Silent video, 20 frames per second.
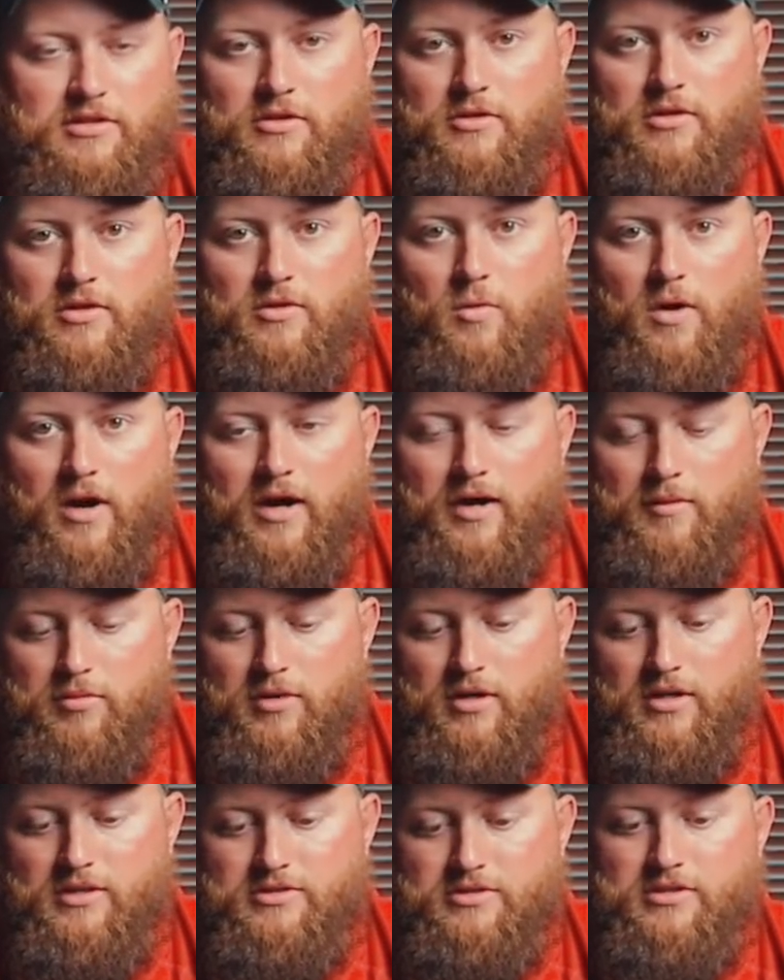duty wire
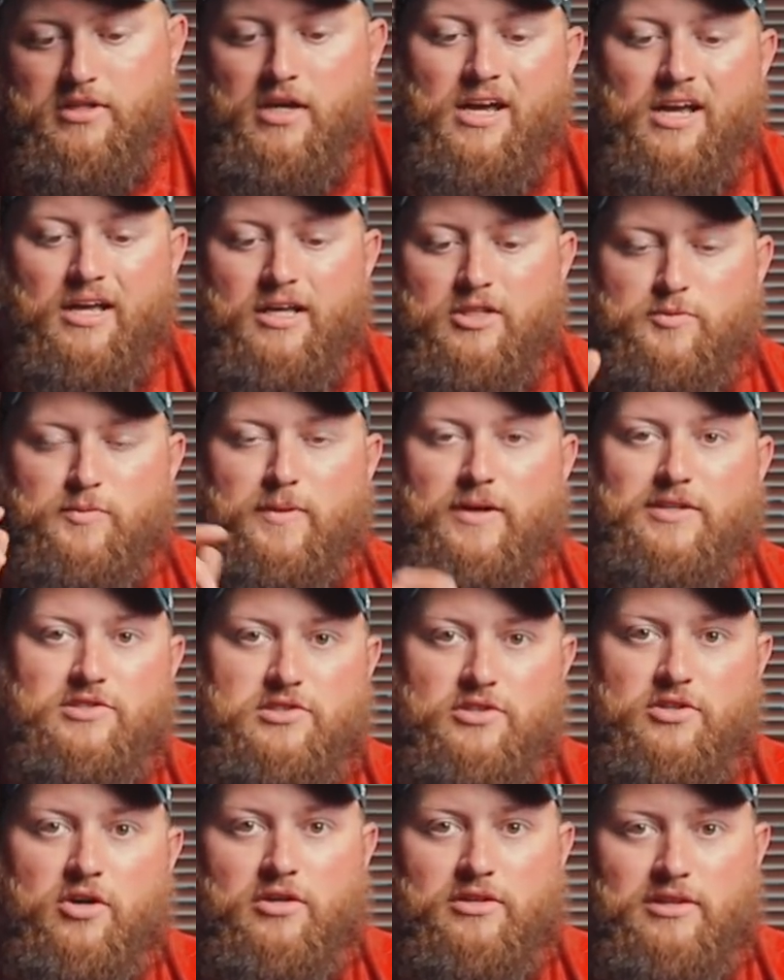brush,
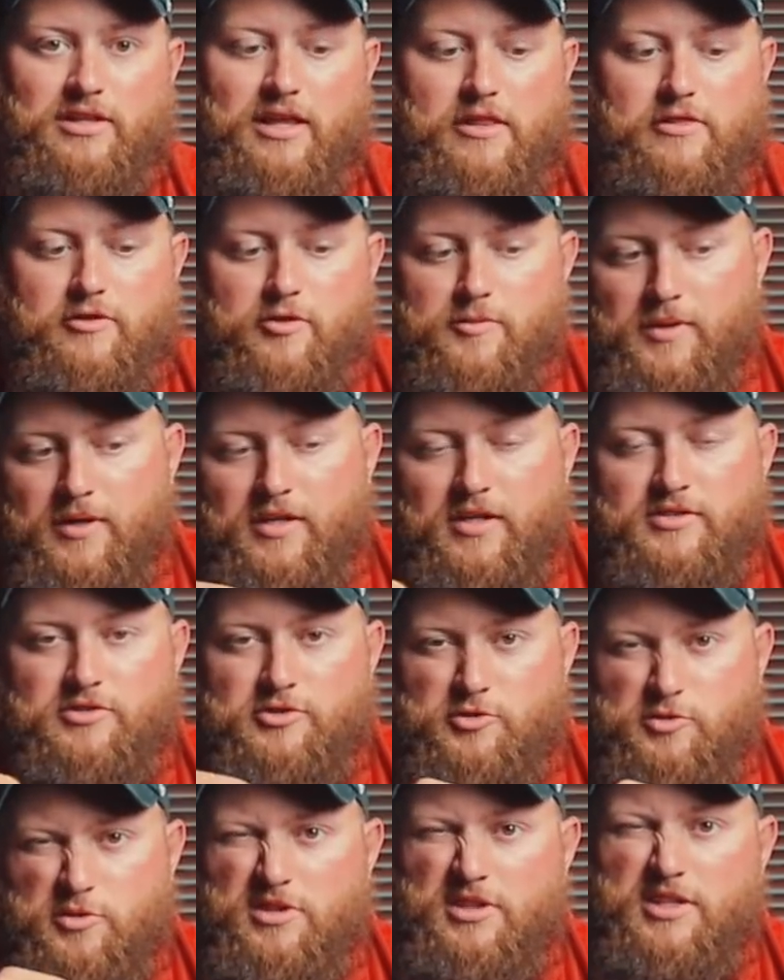especially on leather, because
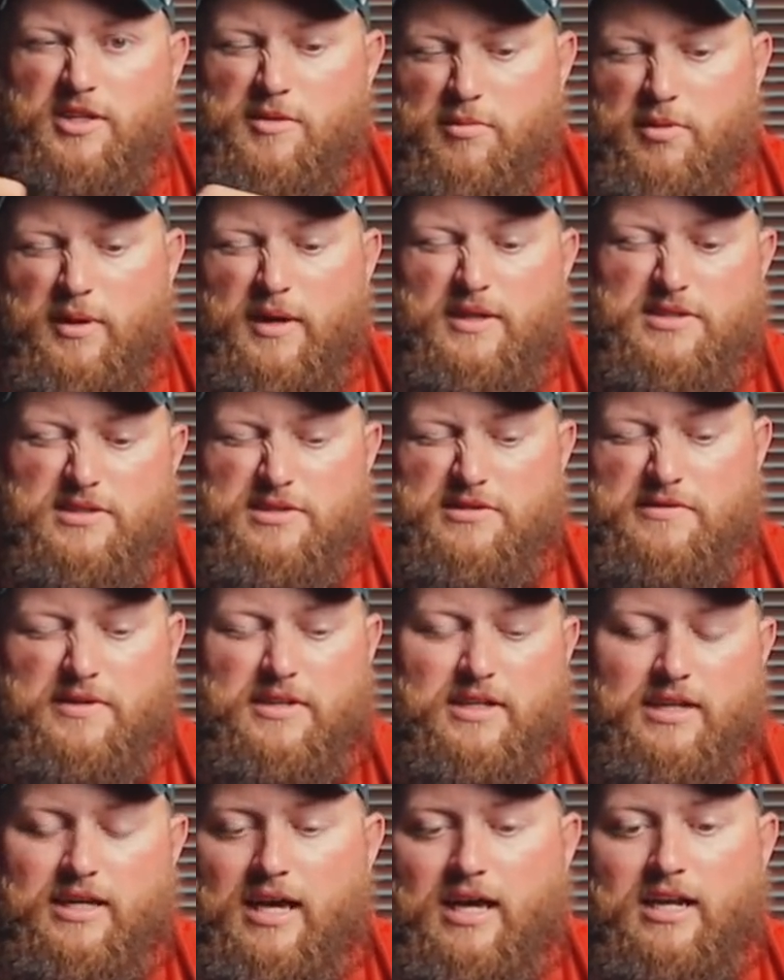it's really abrasive and
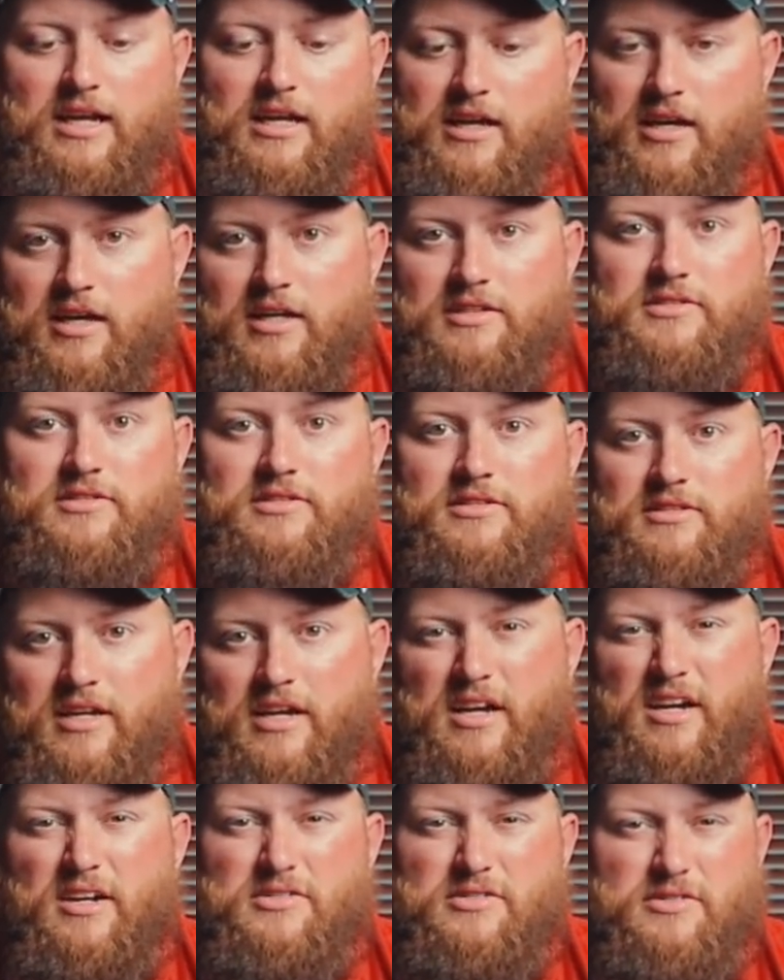it kind of cuts and
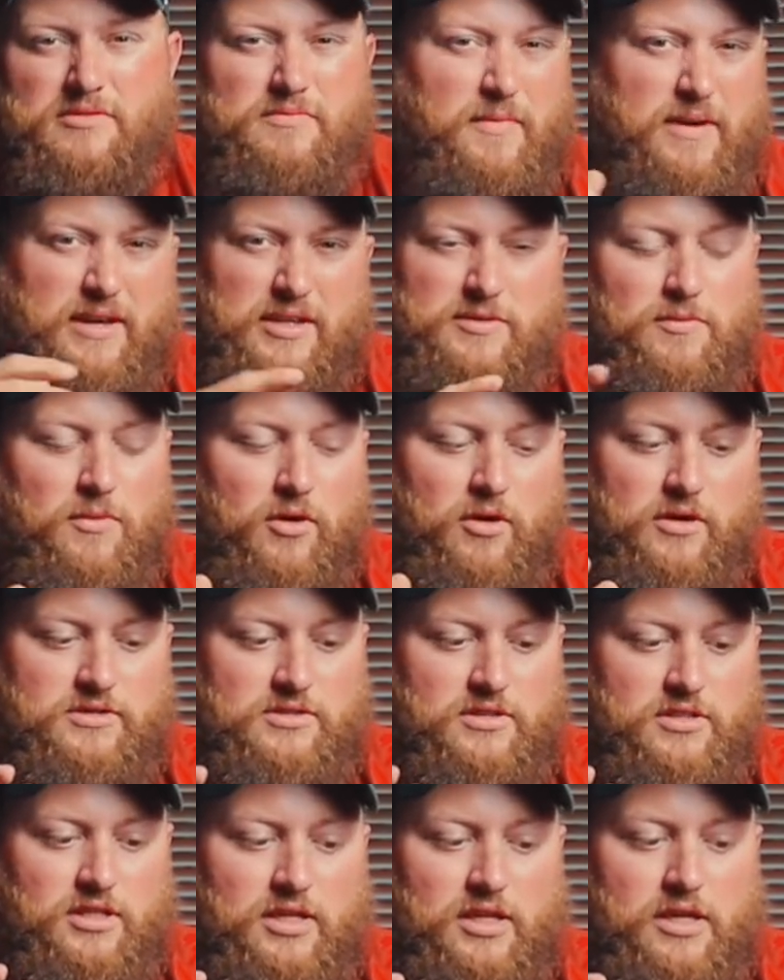tears and makes marks
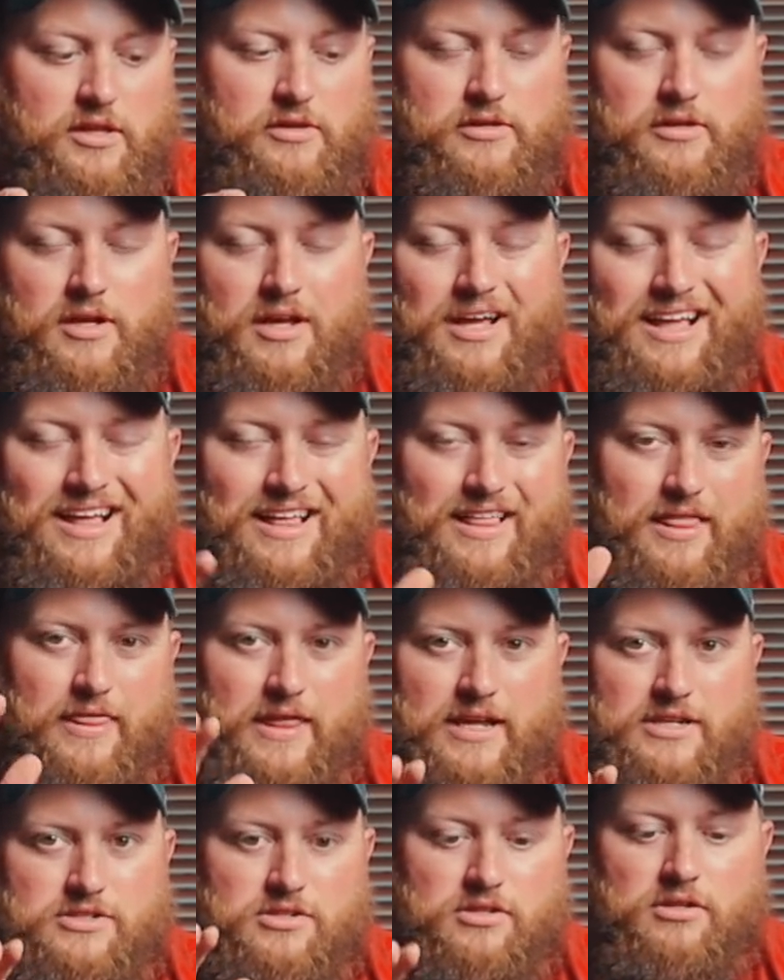in the leather
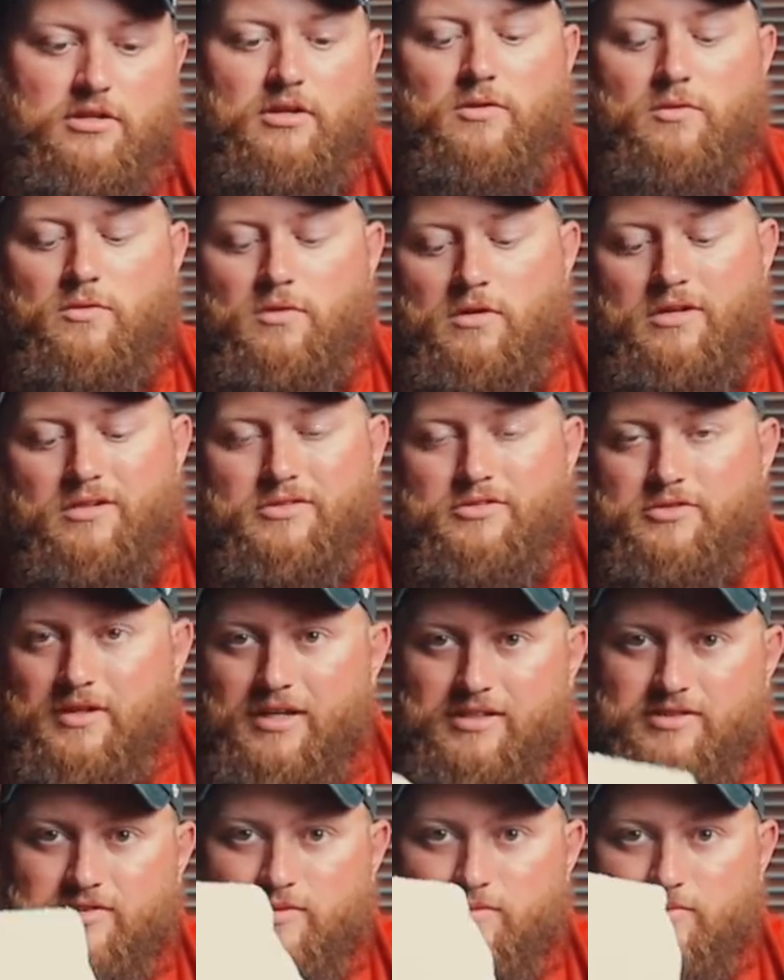that you don't want. So
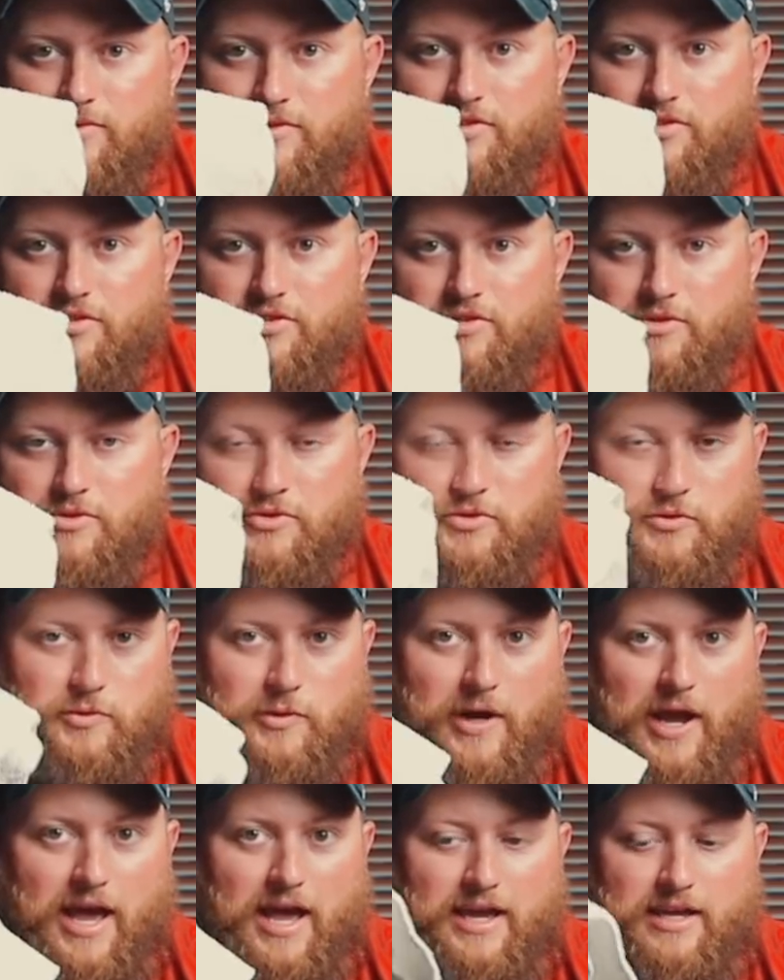I simply just use a
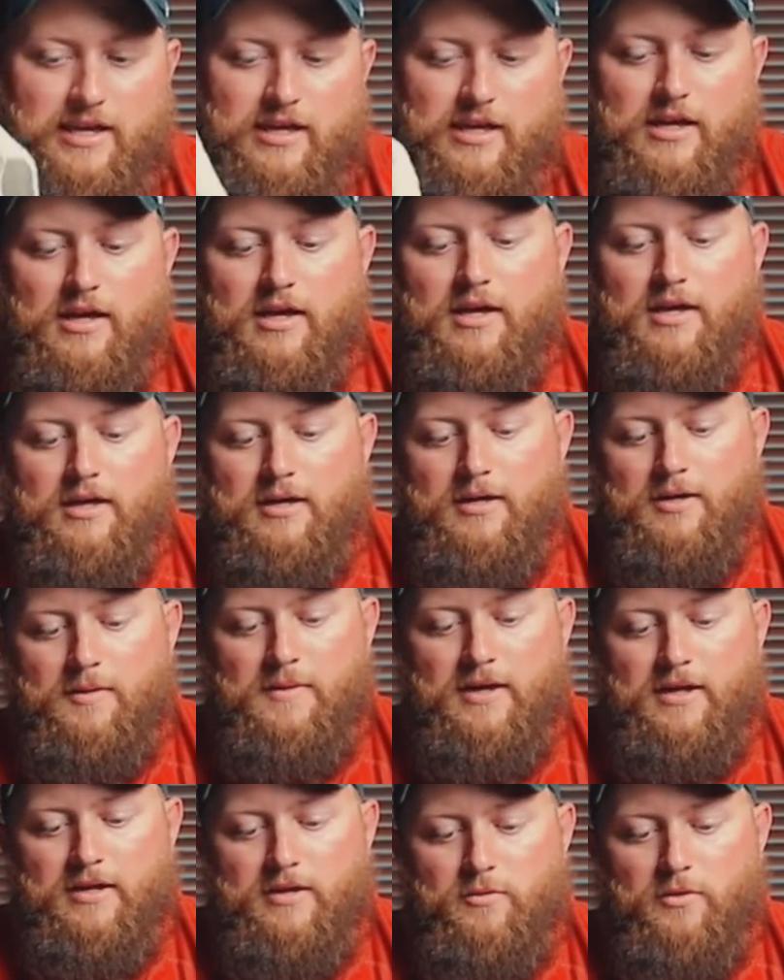rag
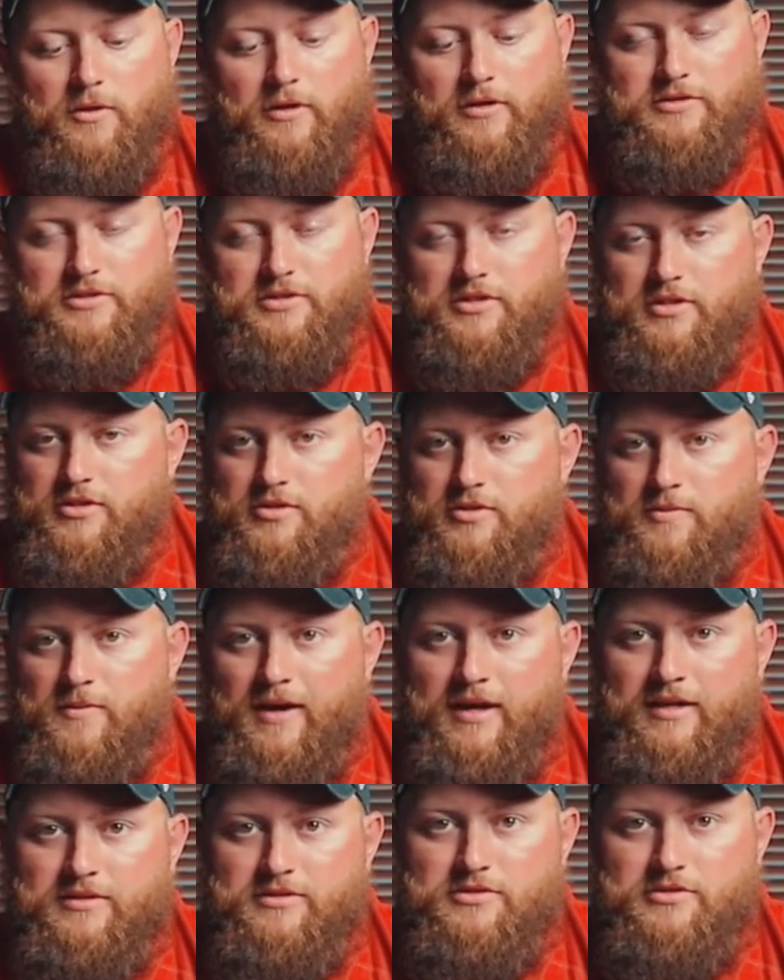and it works good. You
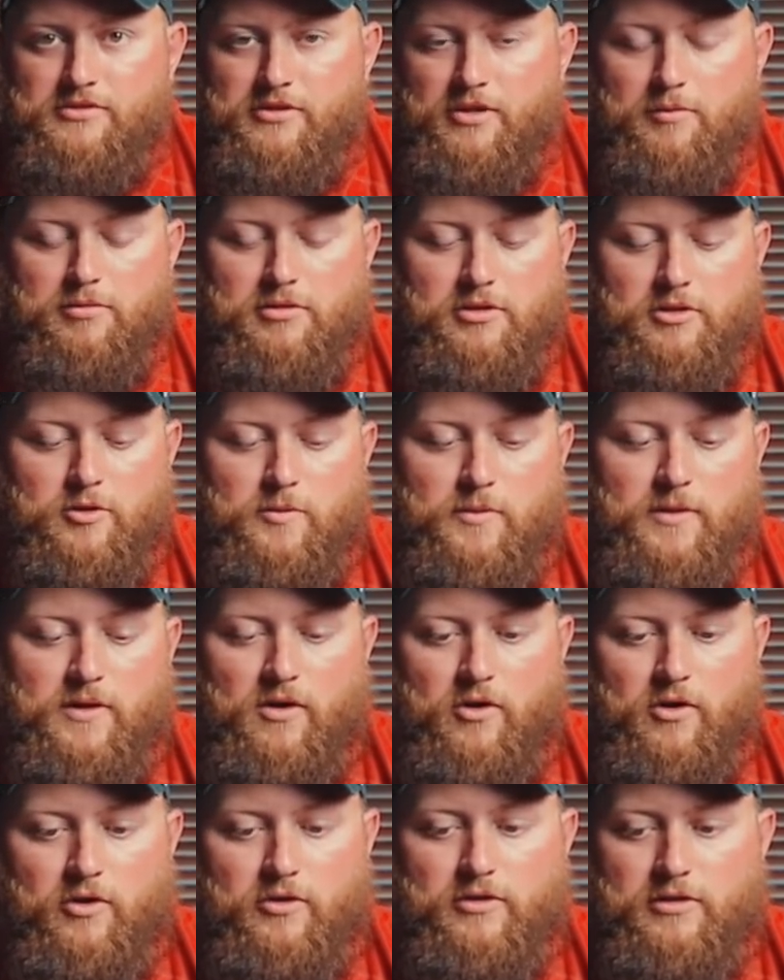might have to scrub a little bit
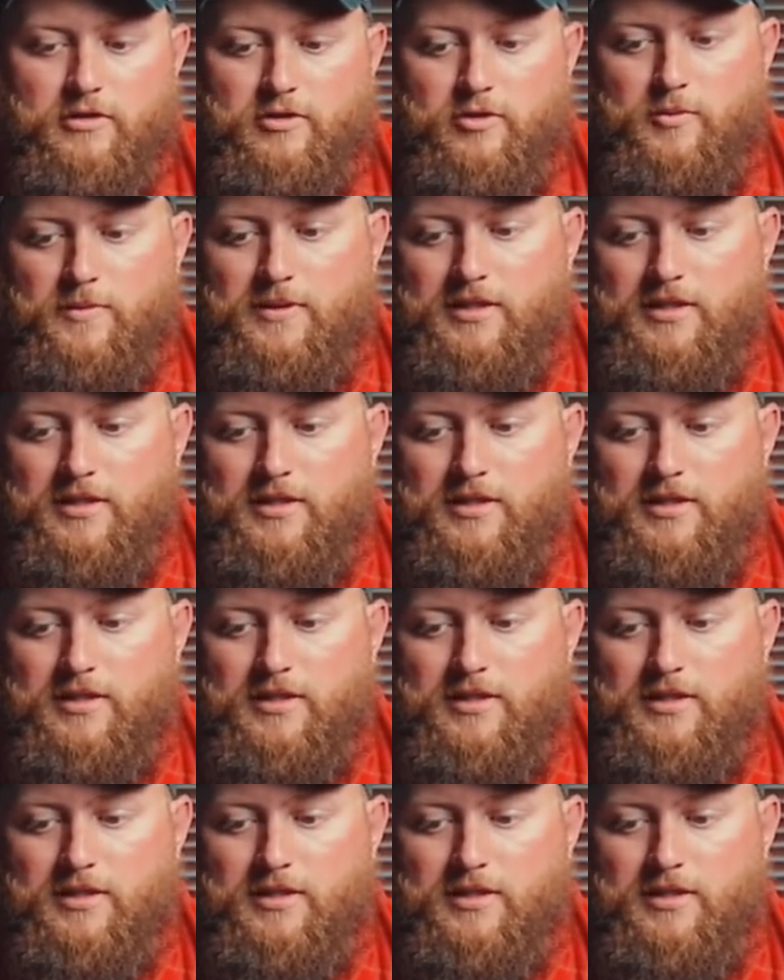harder and a little